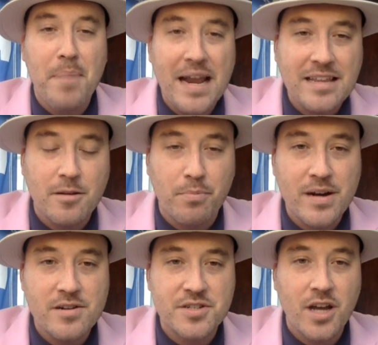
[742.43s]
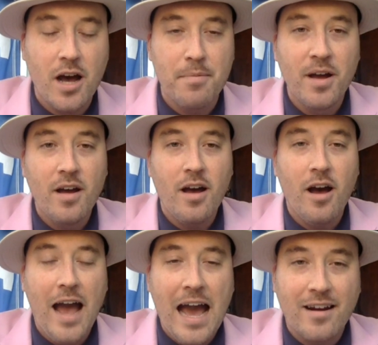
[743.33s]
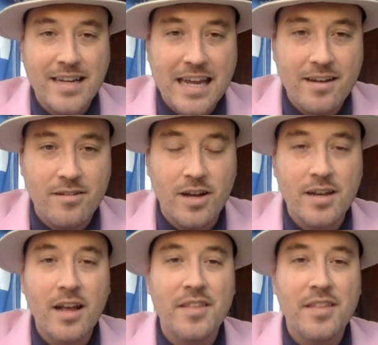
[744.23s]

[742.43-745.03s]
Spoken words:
betting the Breeders' Cup out at Keeneland.